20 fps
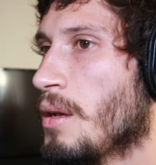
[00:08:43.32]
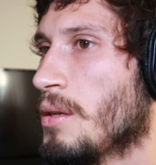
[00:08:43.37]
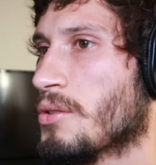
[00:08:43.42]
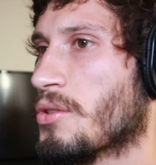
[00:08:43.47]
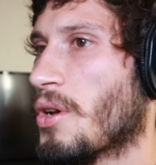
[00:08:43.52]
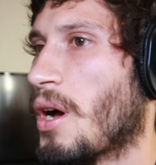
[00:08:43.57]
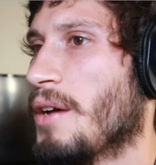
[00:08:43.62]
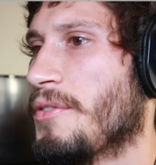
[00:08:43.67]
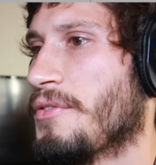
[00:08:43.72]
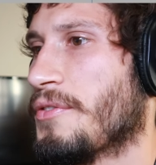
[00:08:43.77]

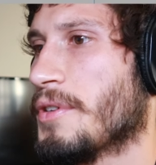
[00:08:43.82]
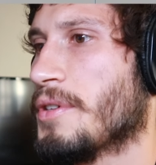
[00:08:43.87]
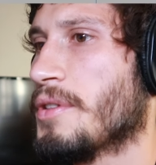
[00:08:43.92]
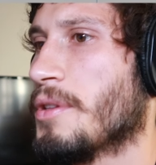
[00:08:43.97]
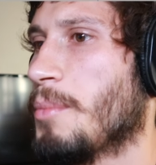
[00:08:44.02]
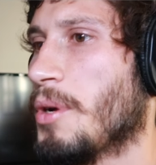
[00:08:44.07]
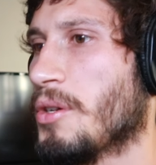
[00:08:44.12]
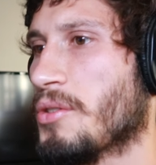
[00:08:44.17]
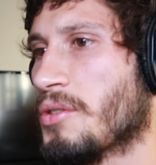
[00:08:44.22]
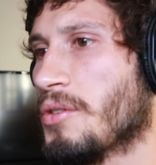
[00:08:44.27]
So I feel
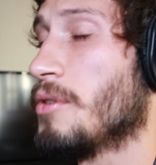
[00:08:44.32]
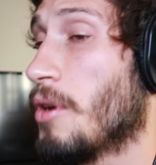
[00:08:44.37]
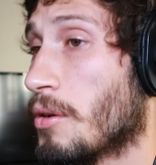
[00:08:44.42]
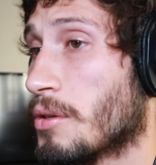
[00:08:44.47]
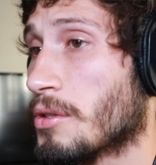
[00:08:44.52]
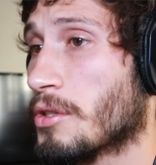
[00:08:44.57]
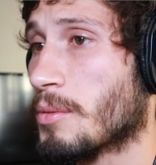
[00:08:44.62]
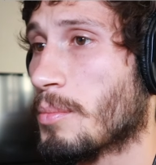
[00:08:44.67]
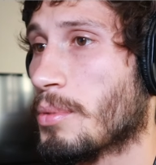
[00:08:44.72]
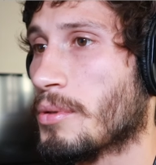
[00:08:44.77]
the most
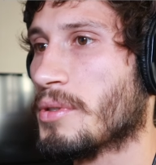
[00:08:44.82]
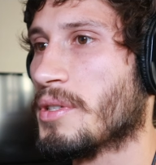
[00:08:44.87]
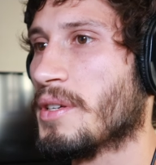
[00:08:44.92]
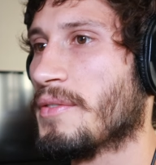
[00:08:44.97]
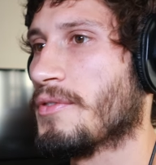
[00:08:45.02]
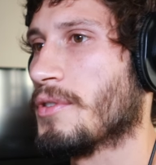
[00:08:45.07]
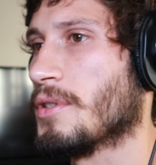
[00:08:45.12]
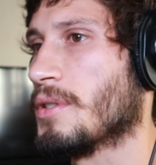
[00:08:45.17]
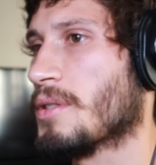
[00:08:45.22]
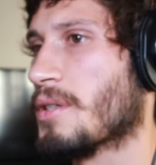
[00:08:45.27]
noticeable
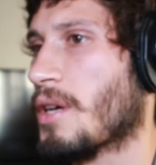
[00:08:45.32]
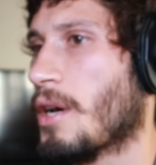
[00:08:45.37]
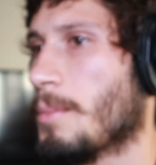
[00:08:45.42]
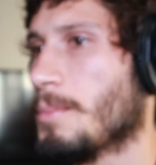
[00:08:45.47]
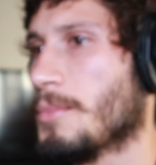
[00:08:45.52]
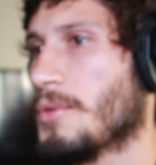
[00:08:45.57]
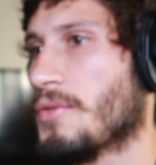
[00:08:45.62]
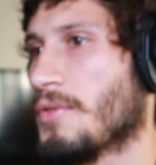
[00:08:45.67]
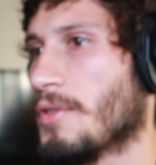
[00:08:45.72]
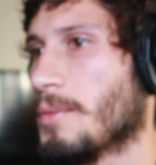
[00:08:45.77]
difference
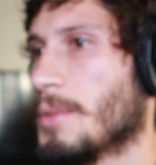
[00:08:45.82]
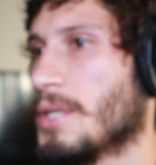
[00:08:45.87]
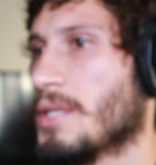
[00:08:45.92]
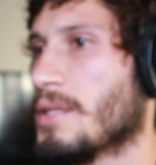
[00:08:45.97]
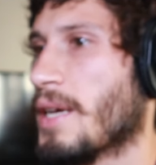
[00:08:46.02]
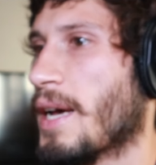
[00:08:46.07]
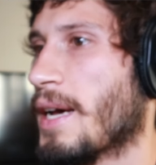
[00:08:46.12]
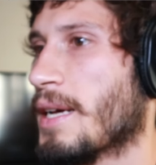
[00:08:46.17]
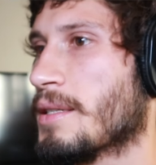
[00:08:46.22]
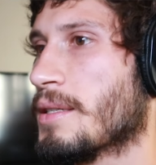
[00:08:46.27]
comes from
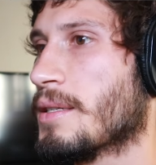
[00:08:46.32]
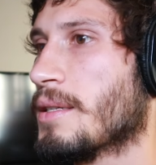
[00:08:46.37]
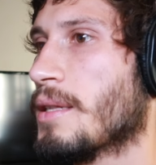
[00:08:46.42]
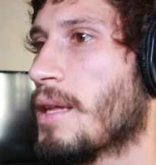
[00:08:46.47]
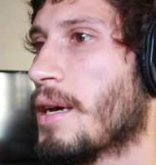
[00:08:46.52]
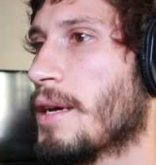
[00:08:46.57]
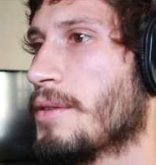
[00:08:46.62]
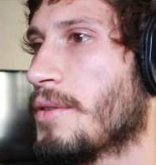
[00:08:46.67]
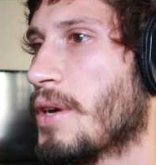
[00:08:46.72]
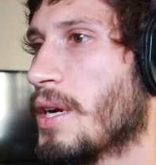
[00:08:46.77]
this acid
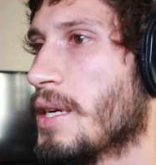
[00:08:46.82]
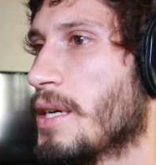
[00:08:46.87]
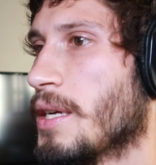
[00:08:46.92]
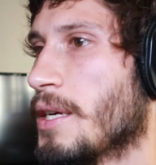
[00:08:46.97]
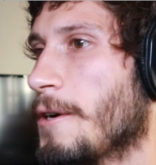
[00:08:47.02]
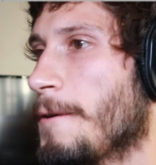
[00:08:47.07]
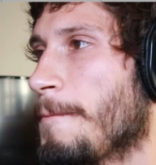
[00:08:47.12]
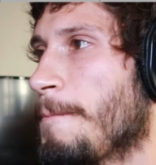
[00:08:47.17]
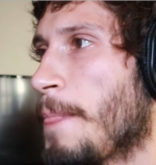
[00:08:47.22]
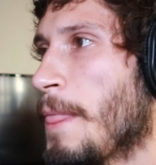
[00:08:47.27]
line right
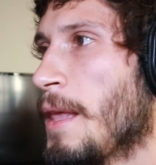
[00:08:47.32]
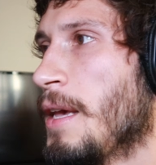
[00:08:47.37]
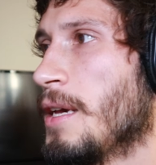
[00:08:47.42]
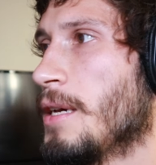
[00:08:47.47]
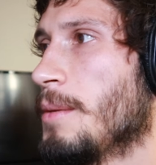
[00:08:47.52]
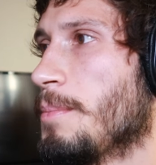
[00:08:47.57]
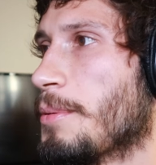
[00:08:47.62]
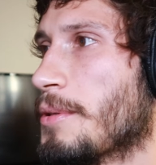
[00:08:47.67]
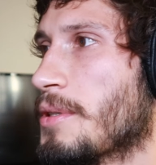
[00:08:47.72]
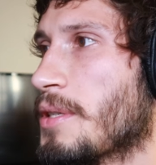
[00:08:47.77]
here,
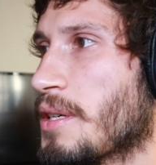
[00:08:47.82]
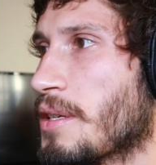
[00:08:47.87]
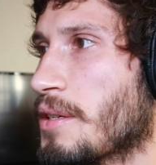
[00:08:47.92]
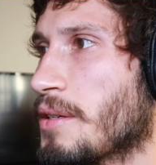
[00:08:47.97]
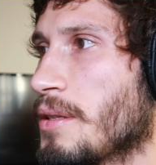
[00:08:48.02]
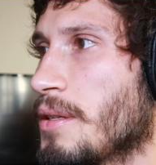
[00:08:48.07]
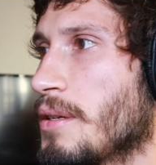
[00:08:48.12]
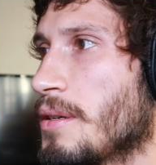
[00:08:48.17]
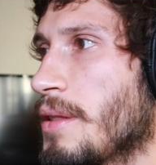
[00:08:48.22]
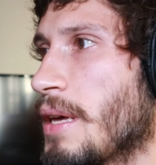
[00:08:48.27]
in
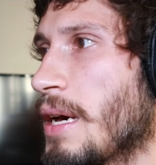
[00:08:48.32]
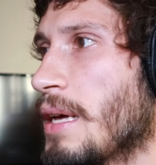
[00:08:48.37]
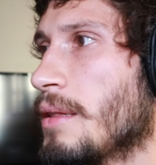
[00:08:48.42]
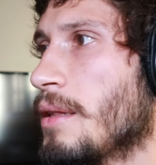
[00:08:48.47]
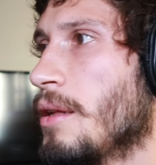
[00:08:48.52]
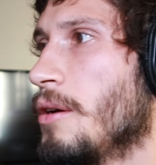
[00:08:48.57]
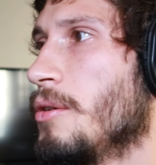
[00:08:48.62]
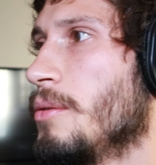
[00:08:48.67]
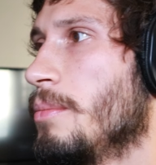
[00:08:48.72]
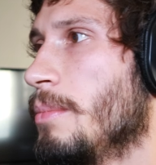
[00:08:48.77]
particular that
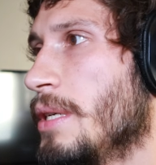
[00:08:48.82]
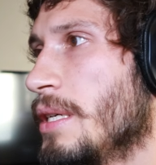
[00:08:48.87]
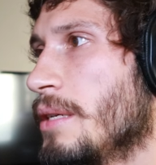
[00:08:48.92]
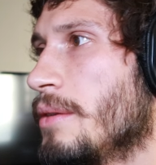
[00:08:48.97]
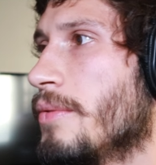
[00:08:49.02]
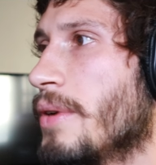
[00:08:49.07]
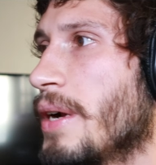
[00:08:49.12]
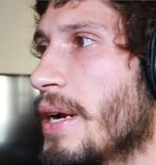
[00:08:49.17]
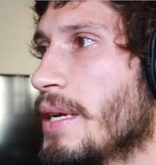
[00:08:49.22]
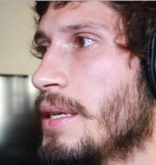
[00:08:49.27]
low
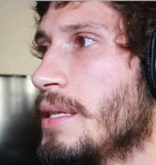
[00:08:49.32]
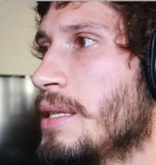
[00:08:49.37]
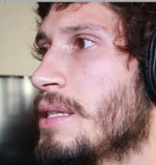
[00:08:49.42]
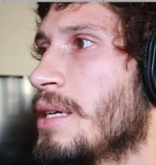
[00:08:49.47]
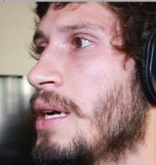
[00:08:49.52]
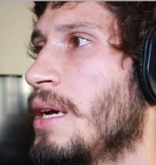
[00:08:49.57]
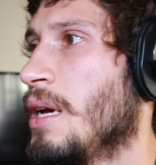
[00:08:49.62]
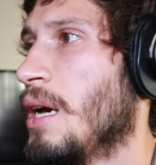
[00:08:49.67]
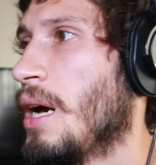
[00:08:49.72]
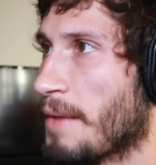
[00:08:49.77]
mid range.